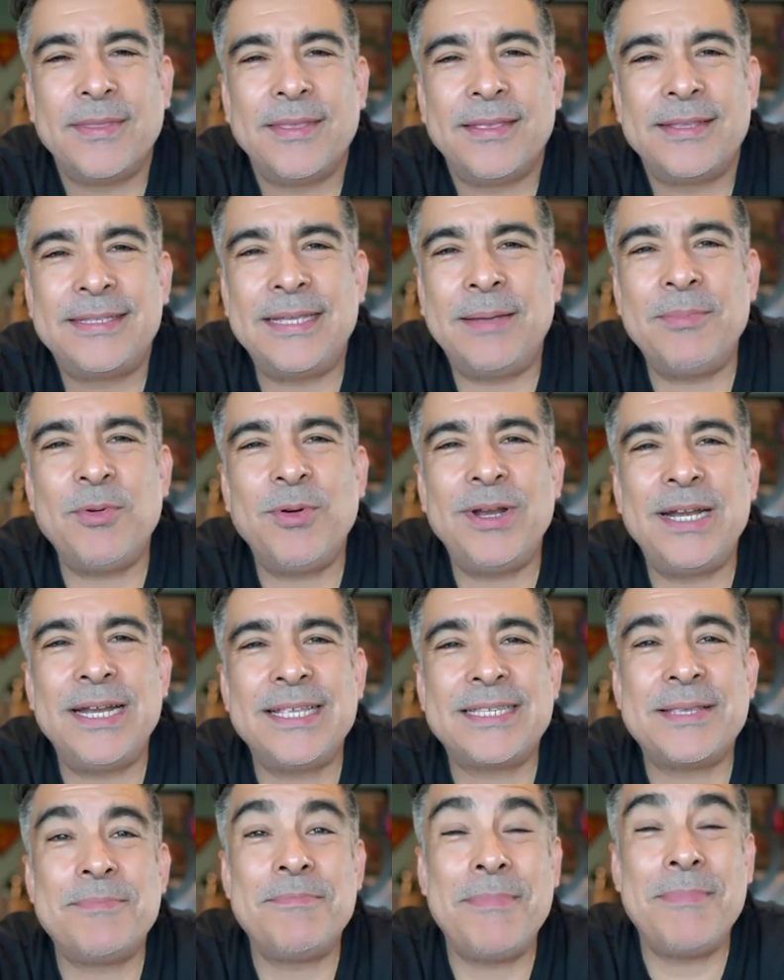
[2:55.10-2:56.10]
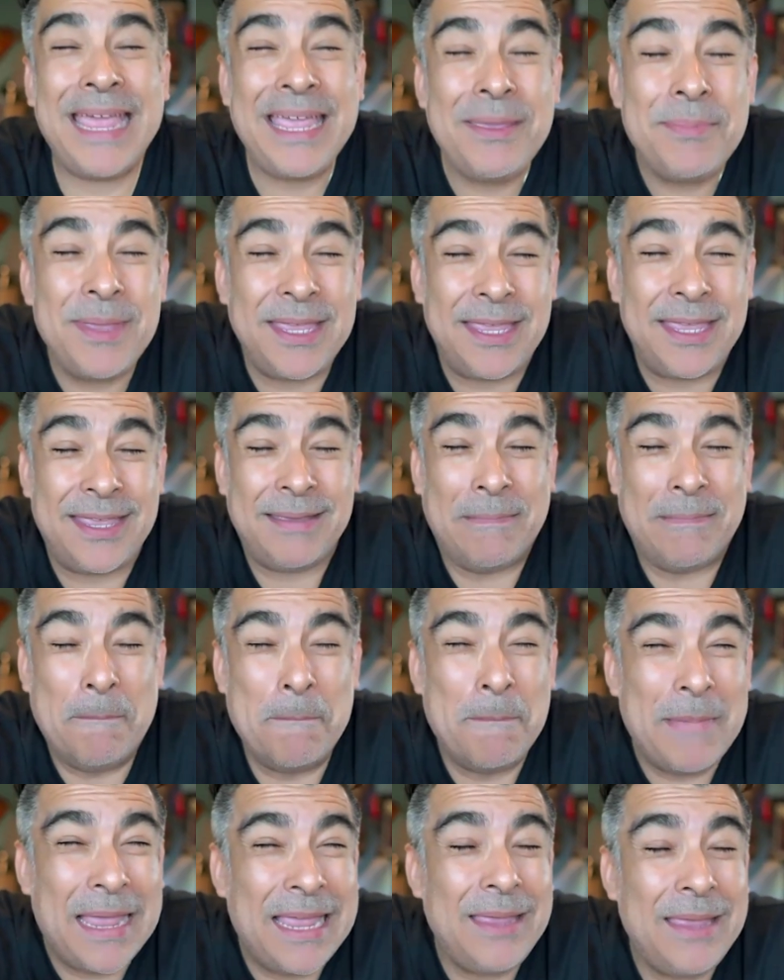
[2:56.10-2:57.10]
Tell me what it is, and maybe
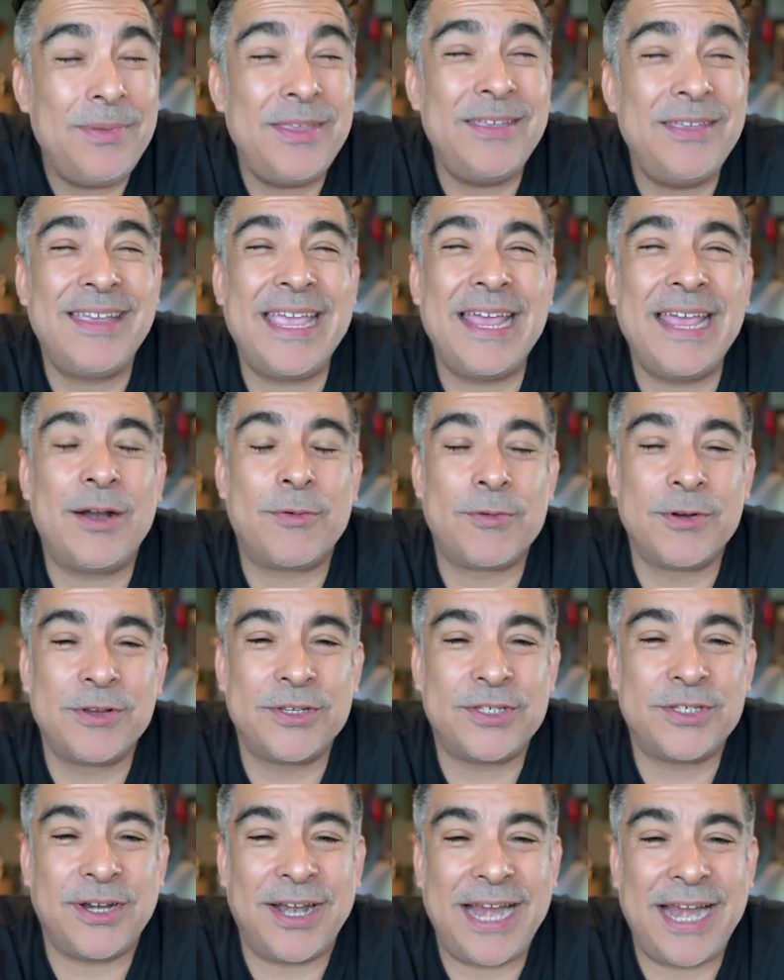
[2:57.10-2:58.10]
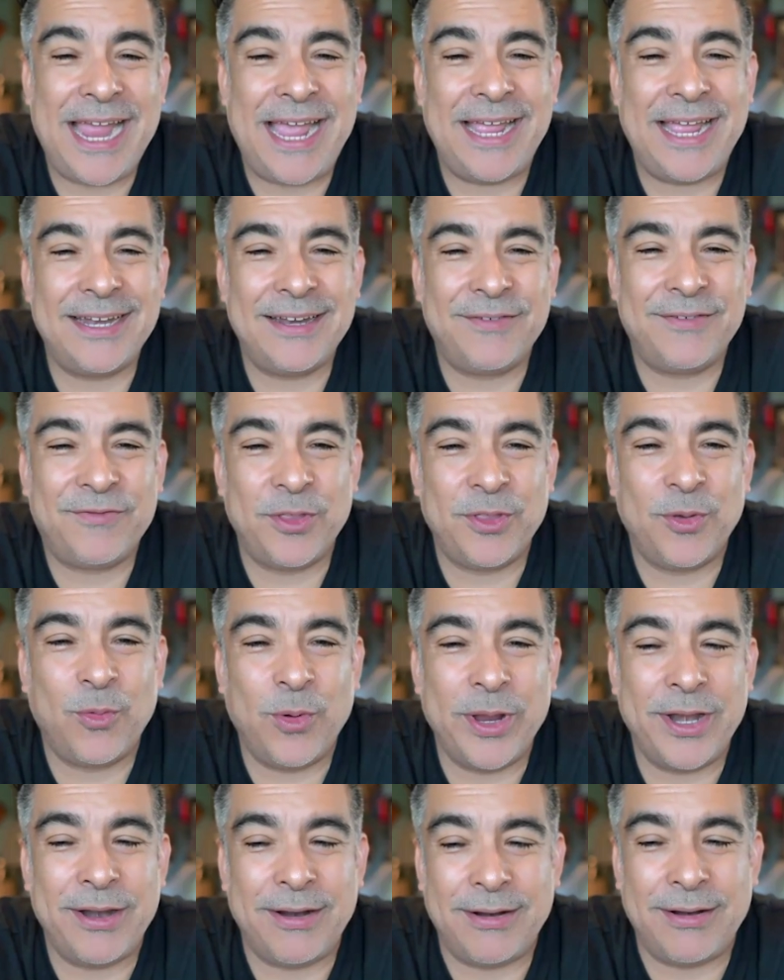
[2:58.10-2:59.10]
you get a rooster hat for the
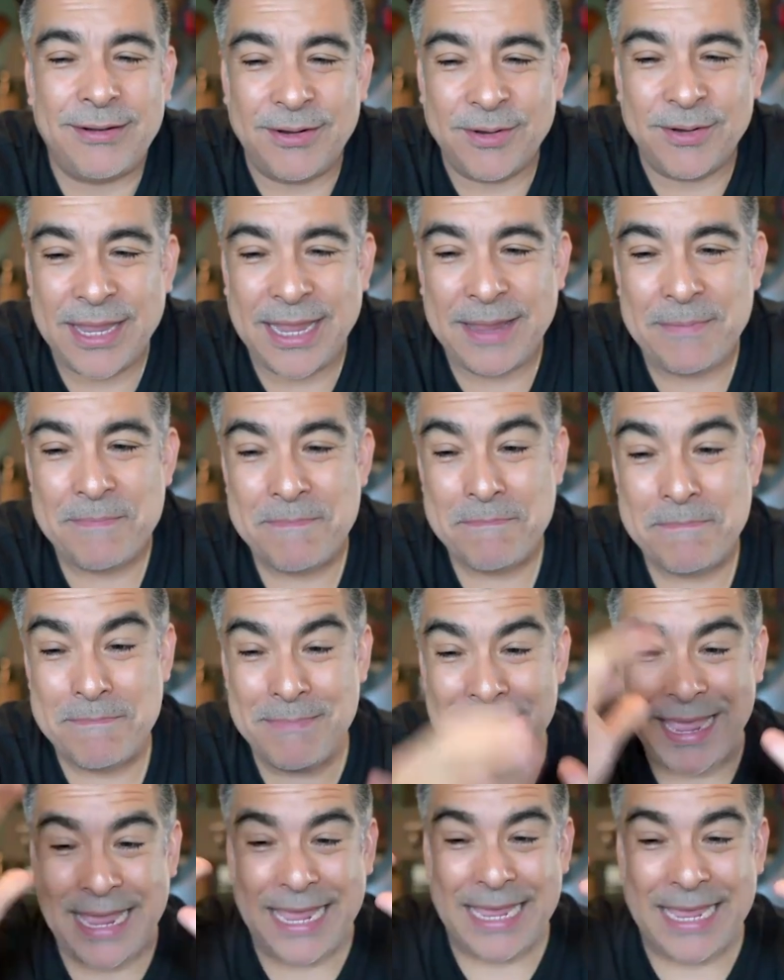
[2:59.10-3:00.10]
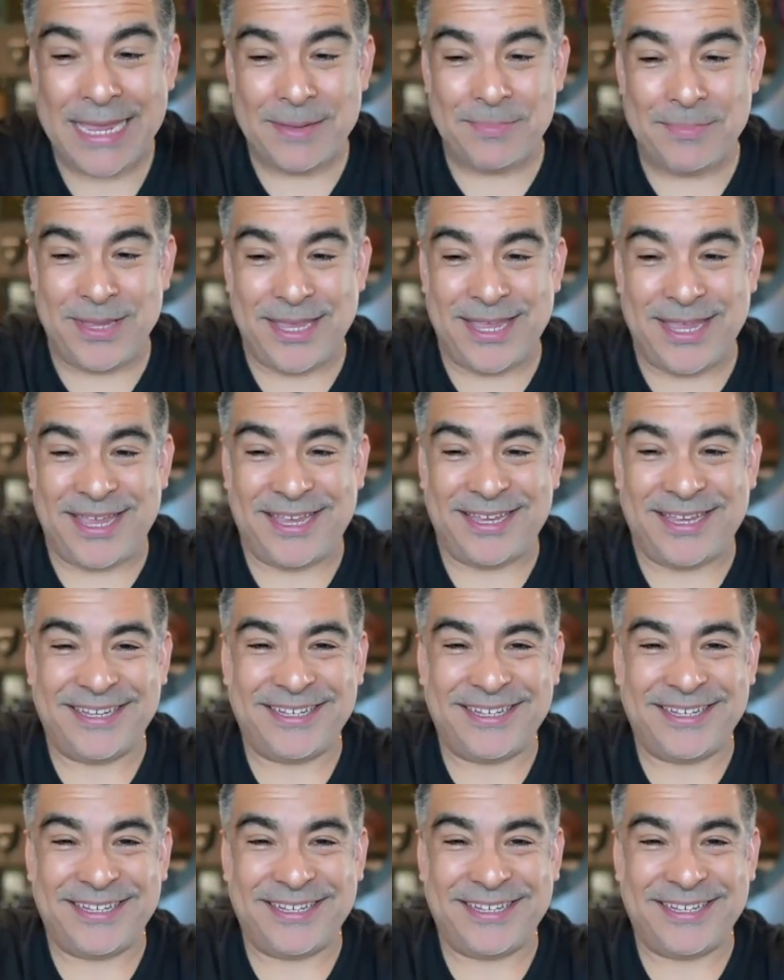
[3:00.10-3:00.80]
winner. Okay, maybe.